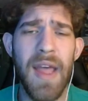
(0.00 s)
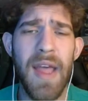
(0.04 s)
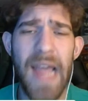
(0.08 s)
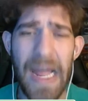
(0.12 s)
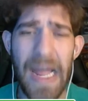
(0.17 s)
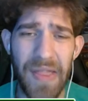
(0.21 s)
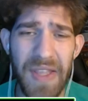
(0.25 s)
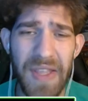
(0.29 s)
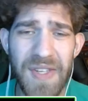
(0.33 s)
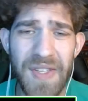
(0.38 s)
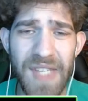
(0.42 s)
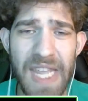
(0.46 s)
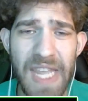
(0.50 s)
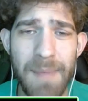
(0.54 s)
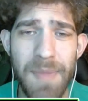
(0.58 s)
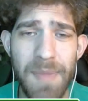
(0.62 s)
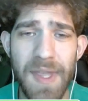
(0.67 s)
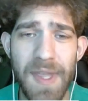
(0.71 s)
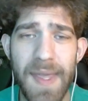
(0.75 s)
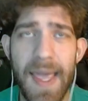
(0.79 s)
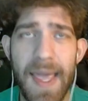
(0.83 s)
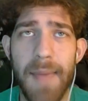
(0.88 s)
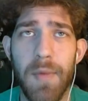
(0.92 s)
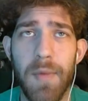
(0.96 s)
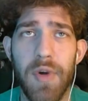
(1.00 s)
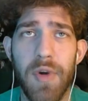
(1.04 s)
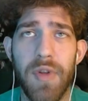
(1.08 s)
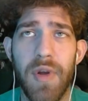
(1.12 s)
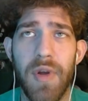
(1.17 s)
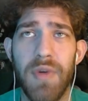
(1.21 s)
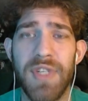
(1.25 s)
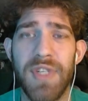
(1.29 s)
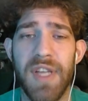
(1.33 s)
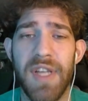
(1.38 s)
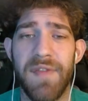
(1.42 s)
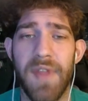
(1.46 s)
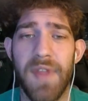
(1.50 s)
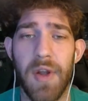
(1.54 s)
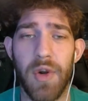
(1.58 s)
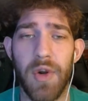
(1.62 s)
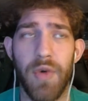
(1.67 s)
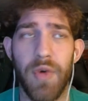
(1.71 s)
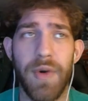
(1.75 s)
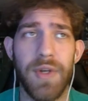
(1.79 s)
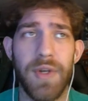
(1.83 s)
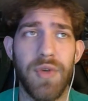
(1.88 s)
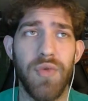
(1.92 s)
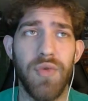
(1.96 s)
at least keep the game close if they're
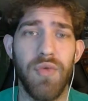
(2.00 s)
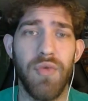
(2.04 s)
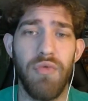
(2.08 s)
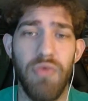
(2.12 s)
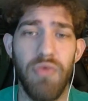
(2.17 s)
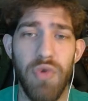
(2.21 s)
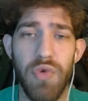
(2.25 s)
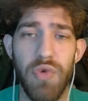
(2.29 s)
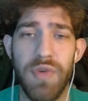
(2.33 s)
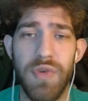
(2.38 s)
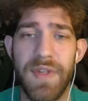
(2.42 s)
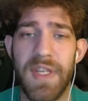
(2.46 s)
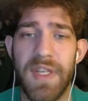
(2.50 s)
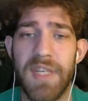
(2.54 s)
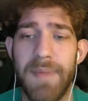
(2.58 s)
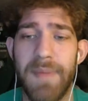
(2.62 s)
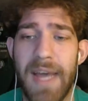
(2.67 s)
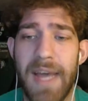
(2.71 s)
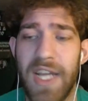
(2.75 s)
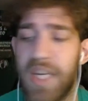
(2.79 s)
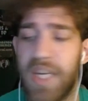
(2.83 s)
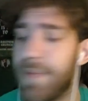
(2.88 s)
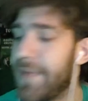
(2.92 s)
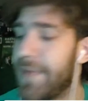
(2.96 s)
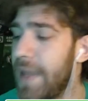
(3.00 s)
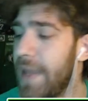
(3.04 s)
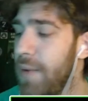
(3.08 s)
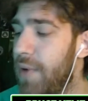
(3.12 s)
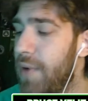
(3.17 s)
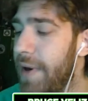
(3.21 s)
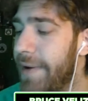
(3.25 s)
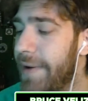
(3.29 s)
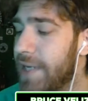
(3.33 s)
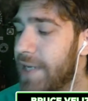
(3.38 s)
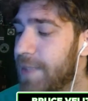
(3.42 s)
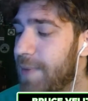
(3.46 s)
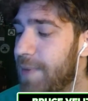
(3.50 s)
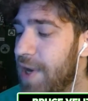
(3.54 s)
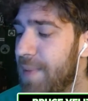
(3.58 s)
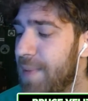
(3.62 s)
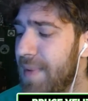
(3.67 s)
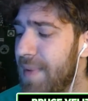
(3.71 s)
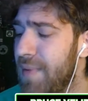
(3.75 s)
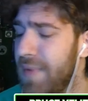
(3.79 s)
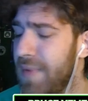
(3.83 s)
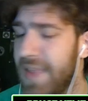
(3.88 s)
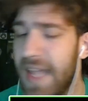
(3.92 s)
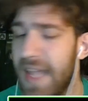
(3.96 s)
going to lose this matchup, if they want to
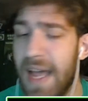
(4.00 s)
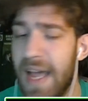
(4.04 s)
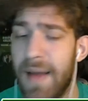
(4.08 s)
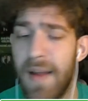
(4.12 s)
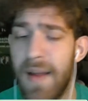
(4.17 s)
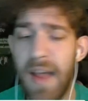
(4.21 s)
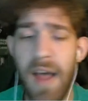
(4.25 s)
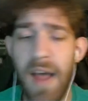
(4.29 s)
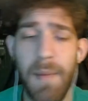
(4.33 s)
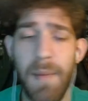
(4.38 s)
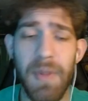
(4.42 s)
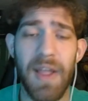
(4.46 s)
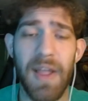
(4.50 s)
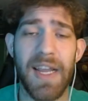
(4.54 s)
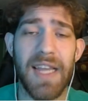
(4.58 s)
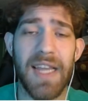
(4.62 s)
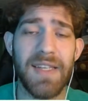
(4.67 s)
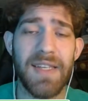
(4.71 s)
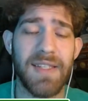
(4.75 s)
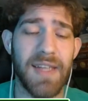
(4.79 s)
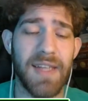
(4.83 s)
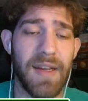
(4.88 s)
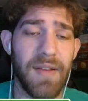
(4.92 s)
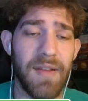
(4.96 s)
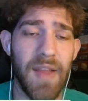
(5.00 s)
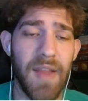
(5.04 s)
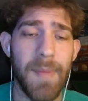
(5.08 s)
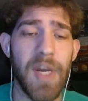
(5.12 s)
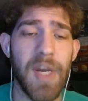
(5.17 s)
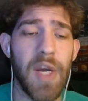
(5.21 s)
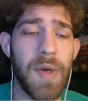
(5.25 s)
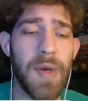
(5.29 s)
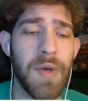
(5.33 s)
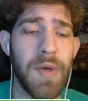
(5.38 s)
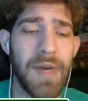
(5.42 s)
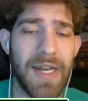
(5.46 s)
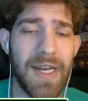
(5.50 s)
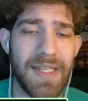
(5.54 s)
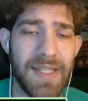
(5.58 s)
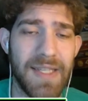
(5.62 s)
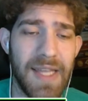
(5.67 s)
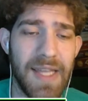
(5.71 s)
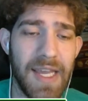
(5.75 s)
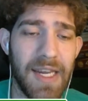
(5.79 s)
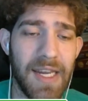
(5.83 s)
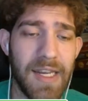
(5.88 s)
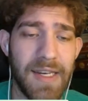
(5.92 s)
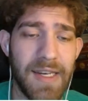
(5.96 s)
experiment with that. Like I said, let me know what you guys
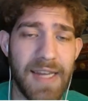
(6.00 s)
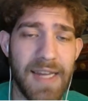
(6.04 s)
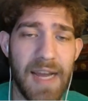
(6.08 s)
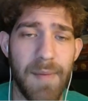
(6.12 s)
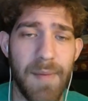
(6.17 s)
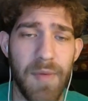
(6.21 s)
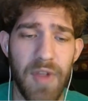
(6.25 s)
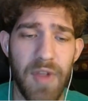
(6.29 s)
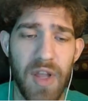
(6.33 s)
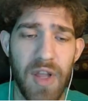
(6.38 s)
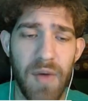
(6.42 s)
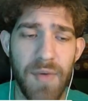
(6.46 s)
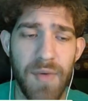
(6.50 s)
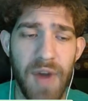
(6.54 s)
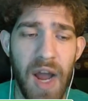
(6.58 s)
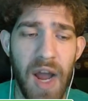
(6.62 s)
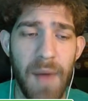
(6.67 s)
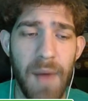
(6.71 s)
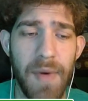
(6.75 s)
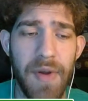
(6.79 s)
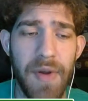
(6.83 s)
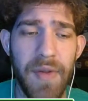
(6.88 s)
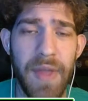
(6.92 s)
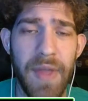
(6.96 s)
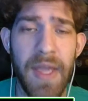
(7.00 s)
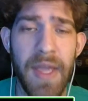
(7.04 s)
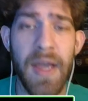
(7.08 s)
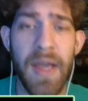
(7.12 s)
think down below. Not really